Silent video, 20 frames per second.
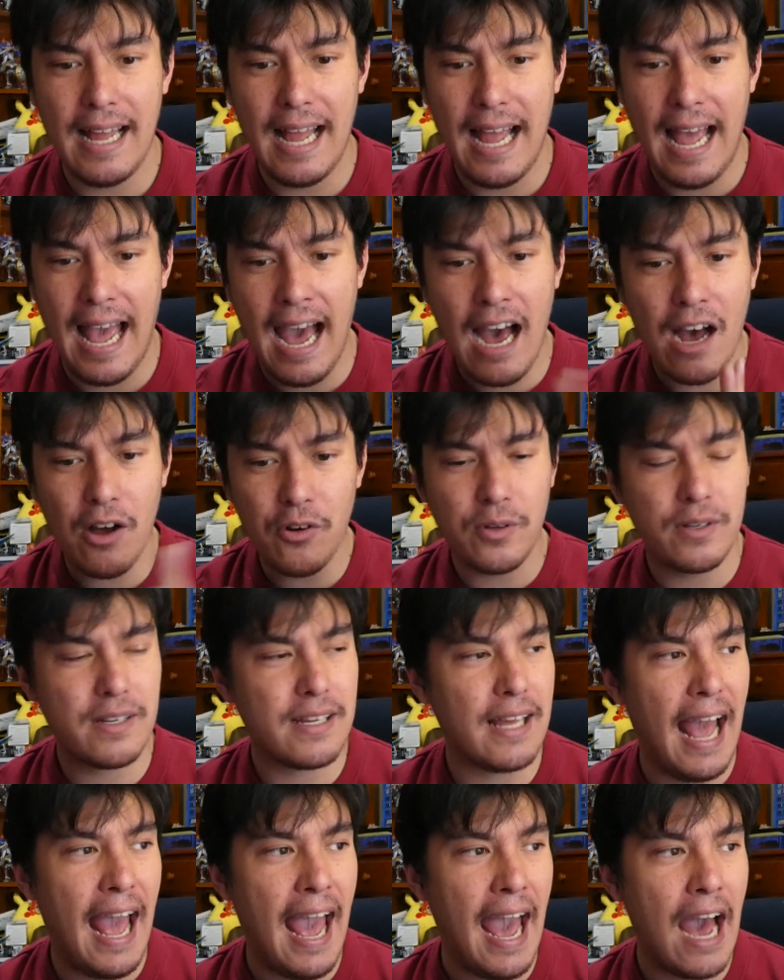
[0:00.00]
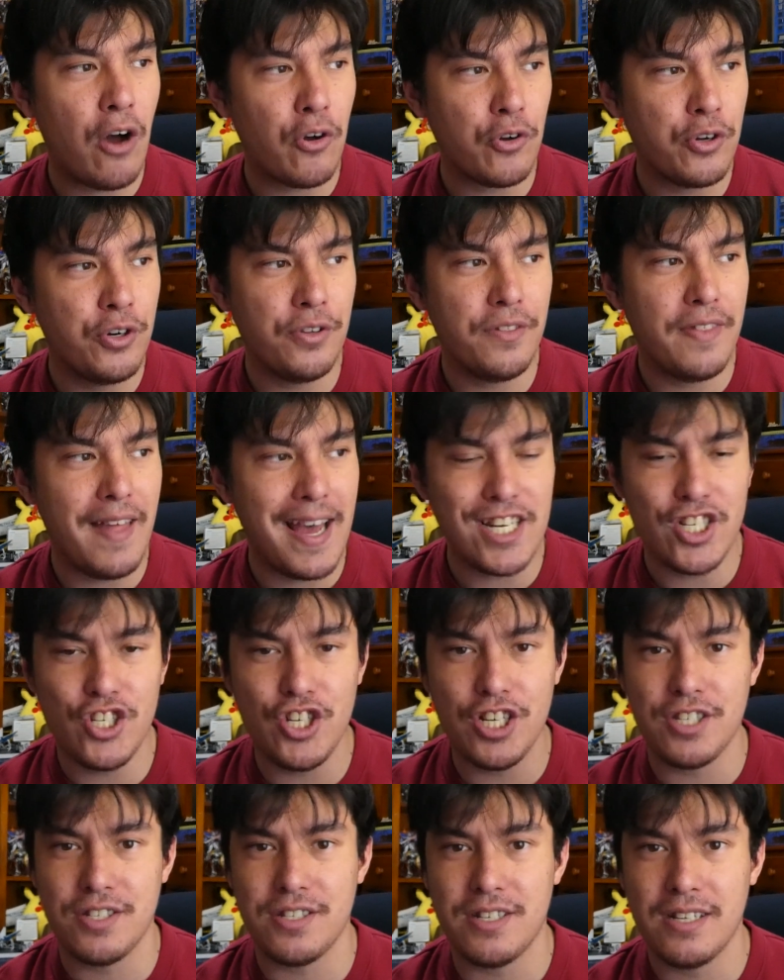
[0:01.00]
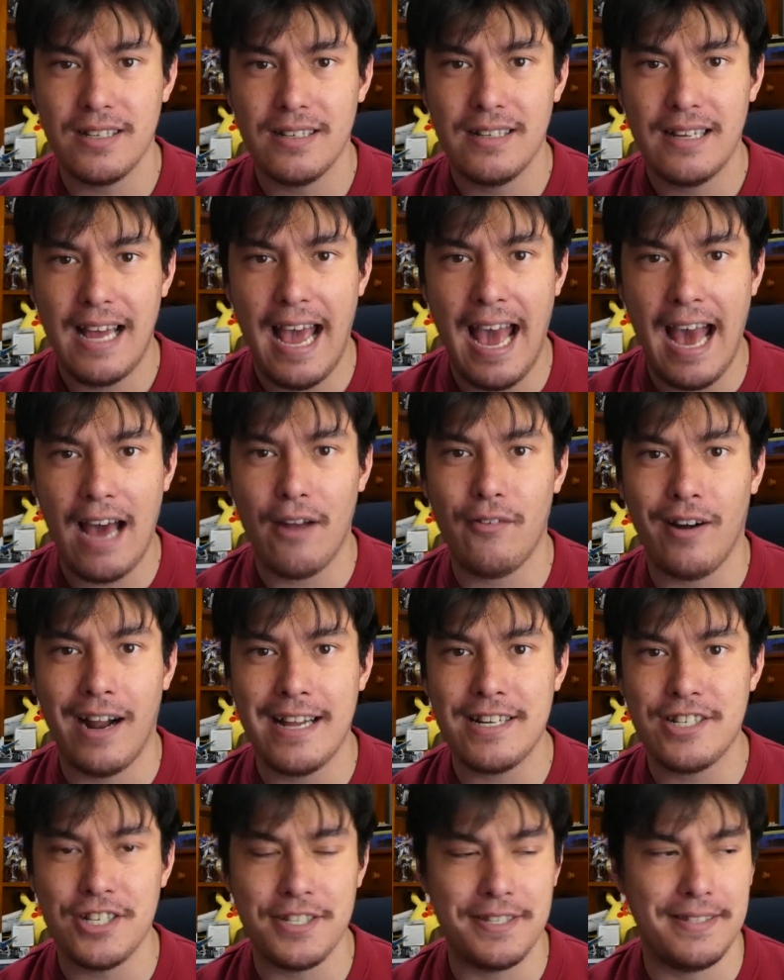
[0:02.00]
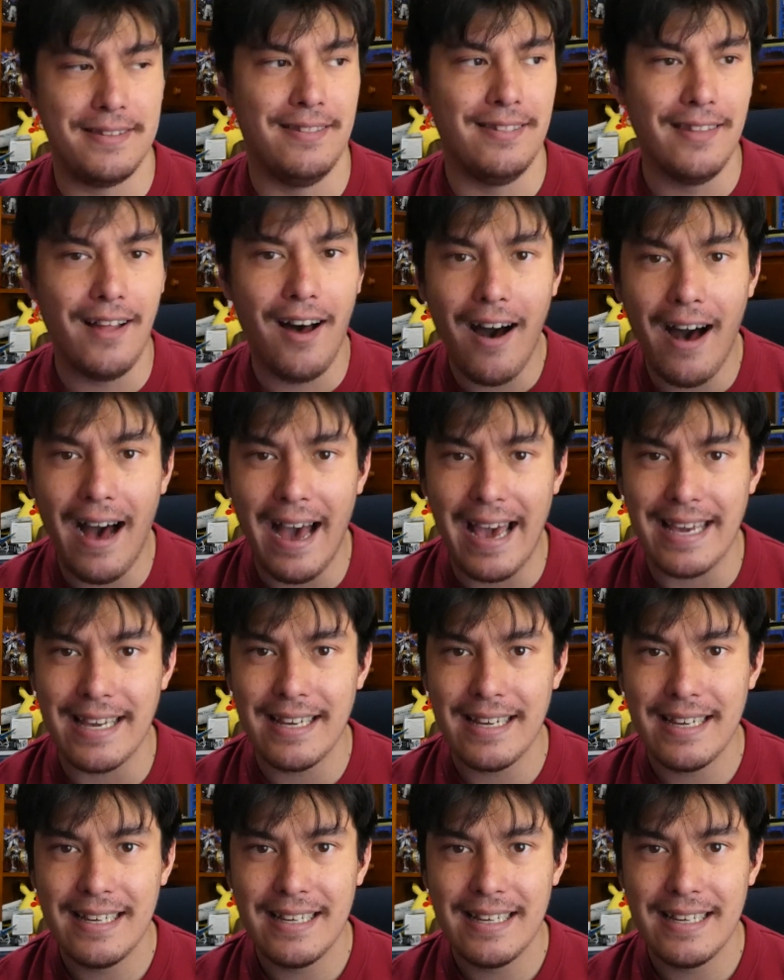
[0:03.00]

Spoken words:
how could they just outright just lie?